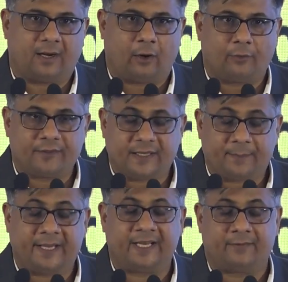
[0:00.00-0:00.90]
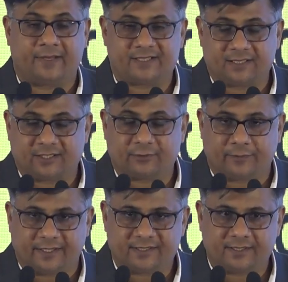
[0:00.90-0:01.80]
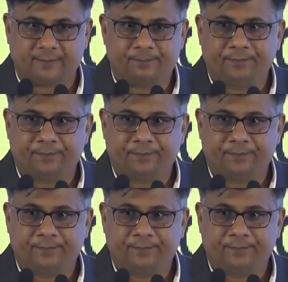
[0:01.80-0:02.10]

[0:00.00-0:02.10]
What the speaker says: of keeping investors first.